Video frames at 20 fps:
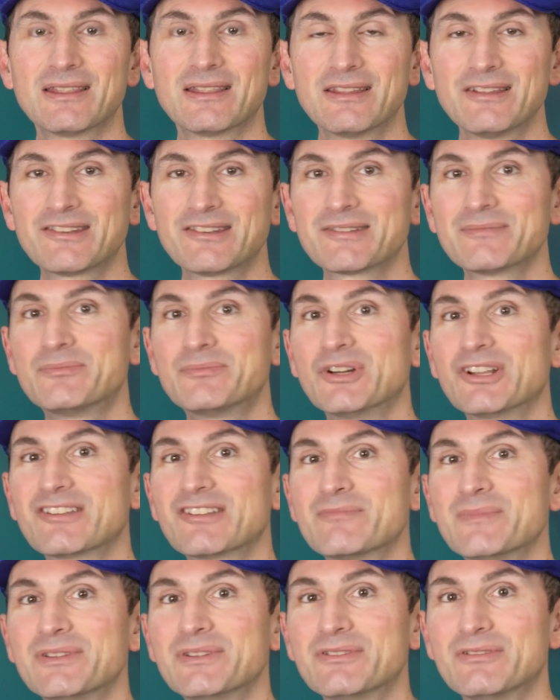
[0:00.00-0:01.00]
This
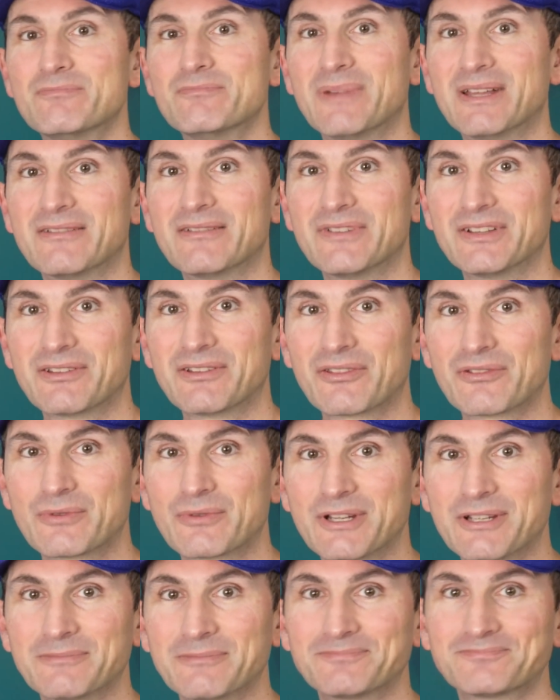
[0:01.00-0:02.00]
brings me to benefit
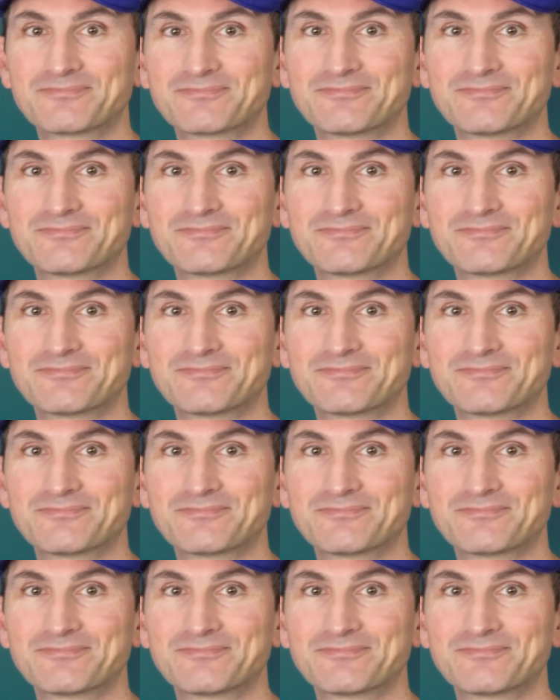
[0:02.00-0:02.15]
three.